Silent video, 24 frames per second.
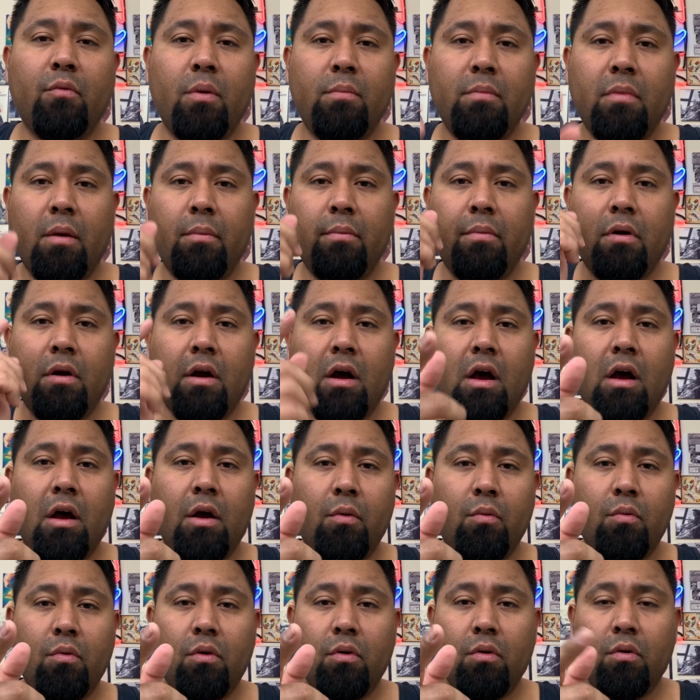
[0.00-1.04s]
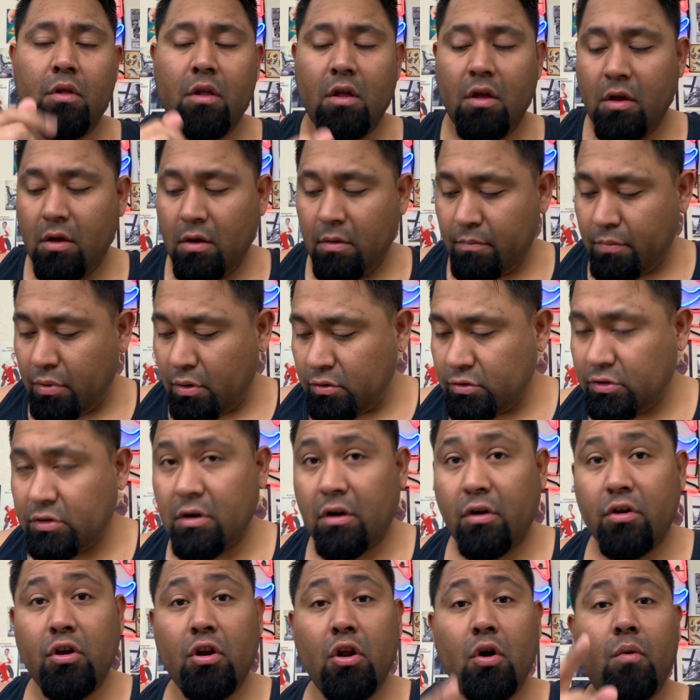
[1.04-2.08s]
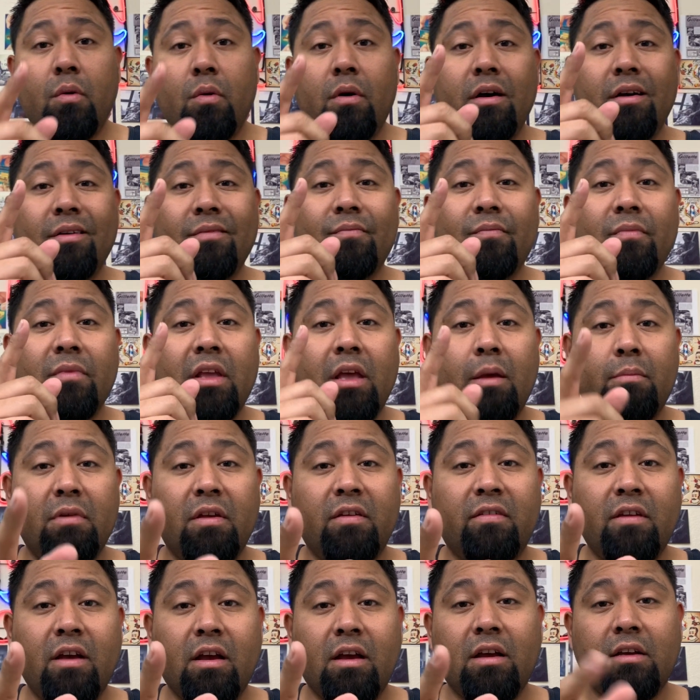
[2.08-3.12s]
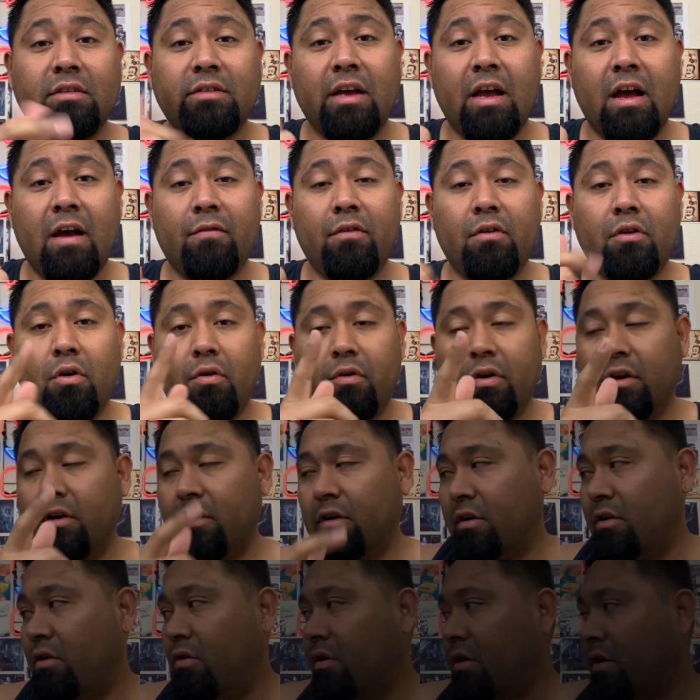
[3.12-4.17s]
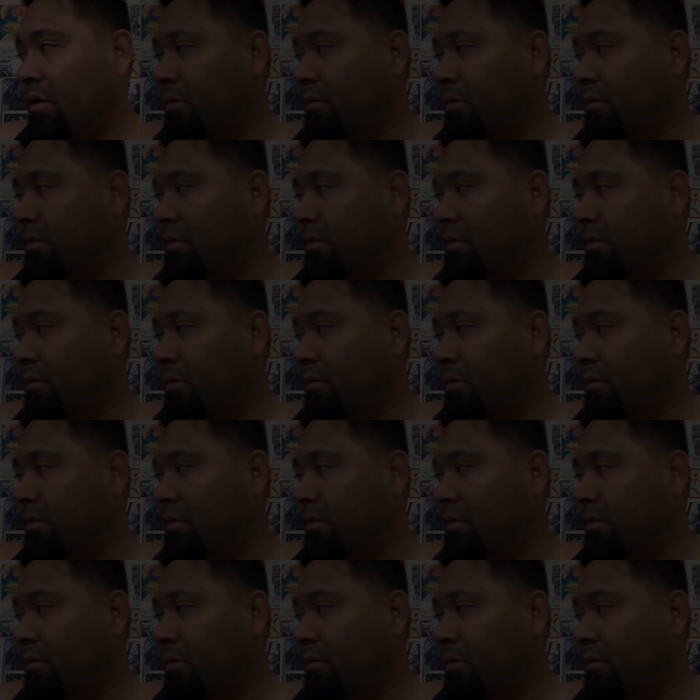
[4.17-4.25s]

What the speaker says: remember, I will post it. You know what? Give me a second because I have the note here. Hold